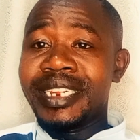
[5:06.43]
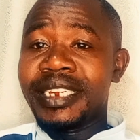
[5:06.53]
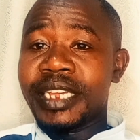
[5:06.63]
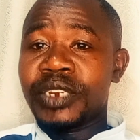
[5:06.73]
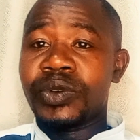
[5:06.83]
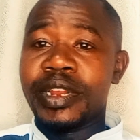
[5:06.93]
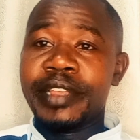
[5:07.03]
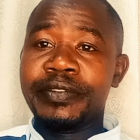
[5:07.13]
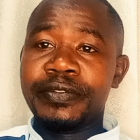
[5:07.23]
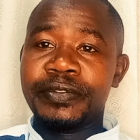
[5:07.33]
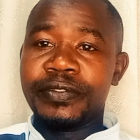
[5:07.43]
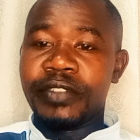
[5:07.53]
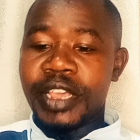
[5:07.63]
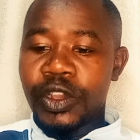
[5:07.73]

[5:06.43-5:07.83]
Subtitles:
tend to leave their